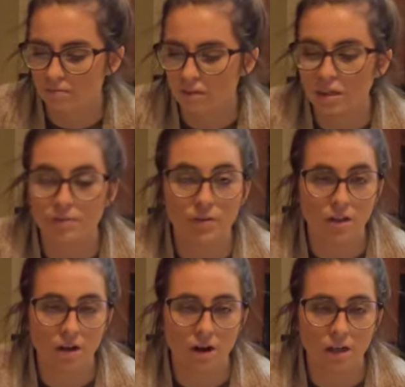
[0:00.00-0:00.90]
stuff in
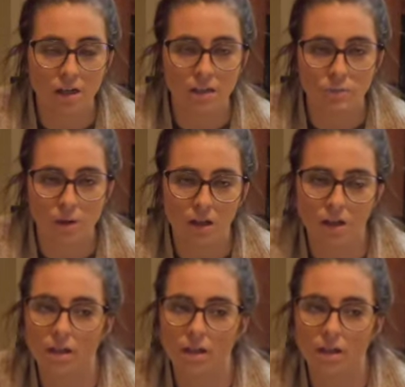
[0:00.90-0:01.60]
your garden as well,